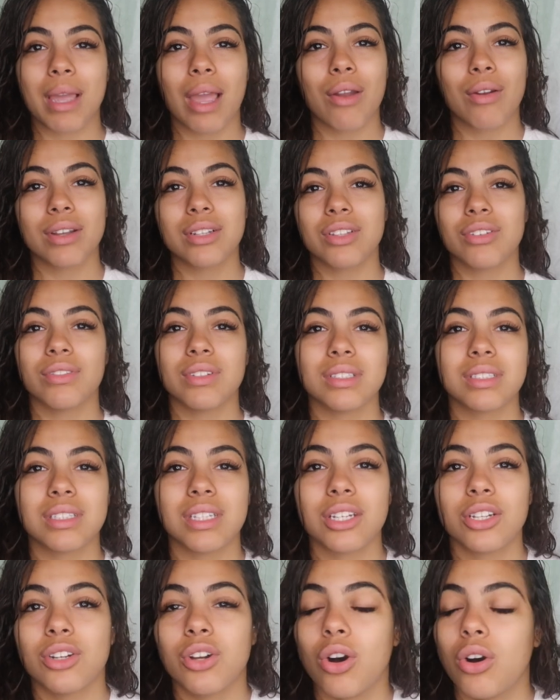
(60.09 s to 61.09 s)

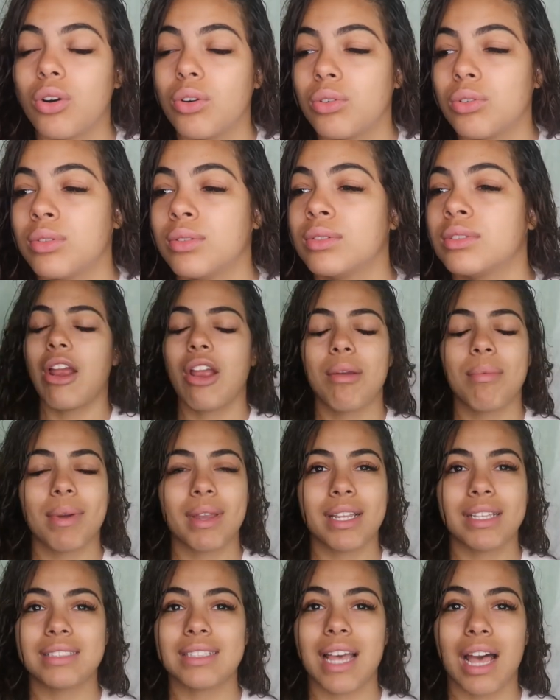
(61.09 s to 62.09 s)
characteristic goals.
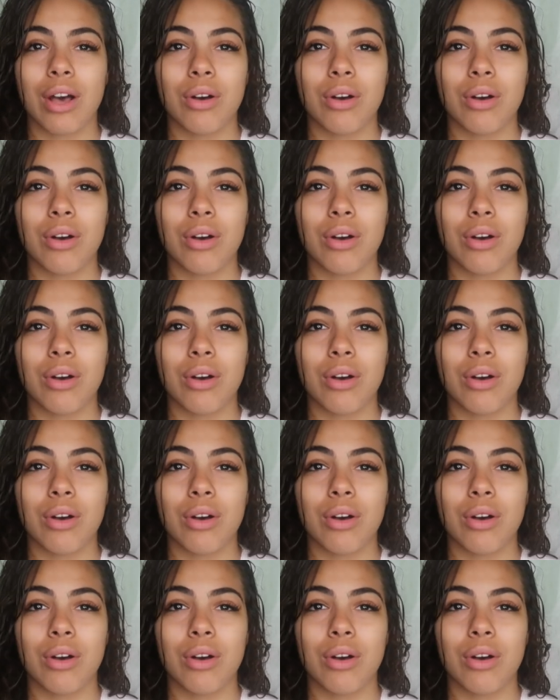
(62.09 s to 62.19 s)
Everybody's